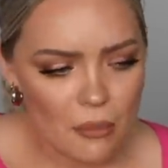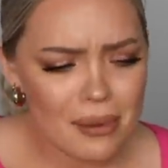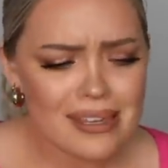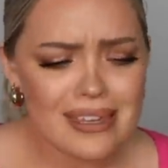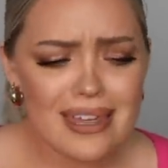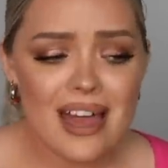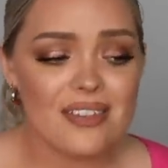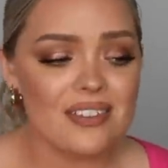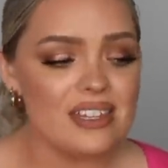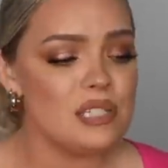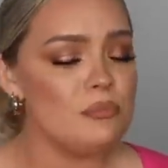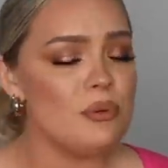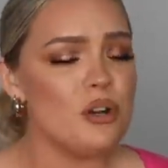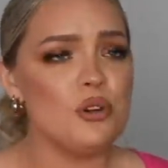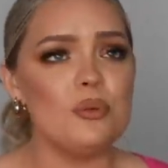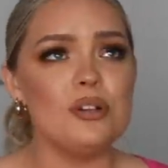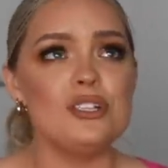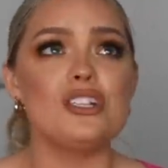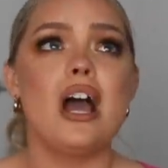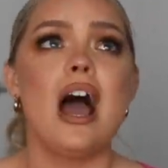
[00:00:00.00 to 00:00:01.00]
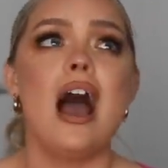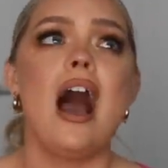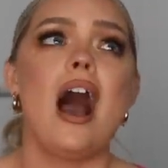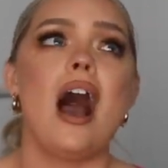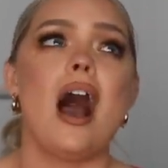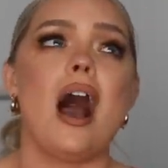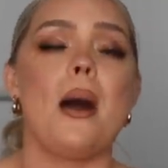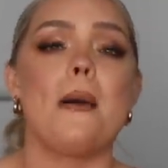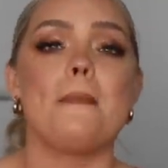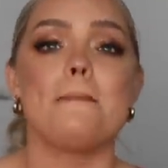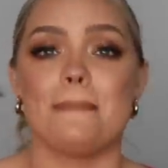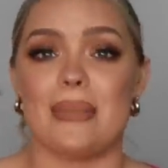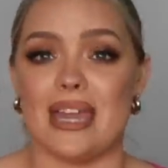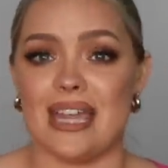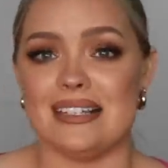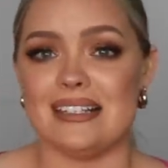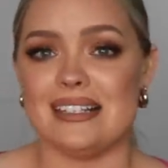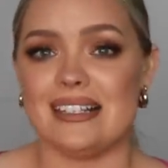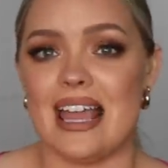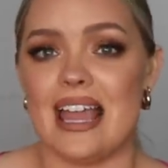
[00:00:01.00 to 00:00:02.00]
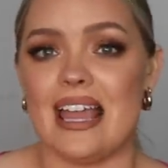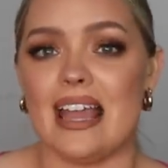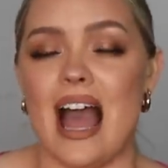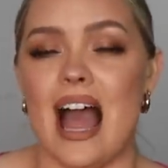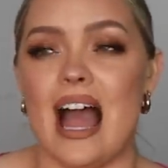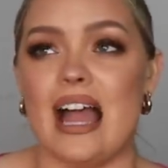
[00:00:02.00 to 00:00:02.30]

But yeah, this book was amazing.